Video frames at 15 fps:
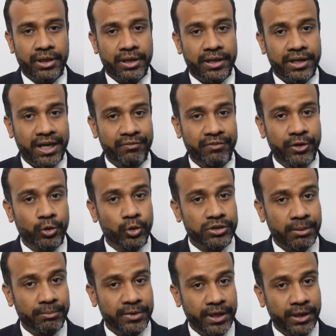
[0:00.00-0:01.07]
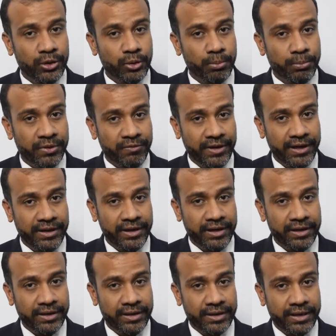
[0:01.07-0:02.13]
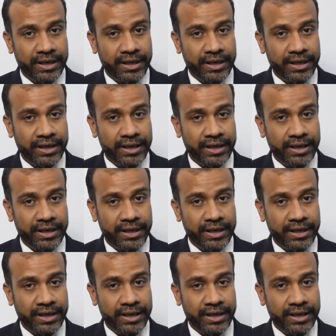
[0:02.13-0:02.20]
Can we do something to prevent it?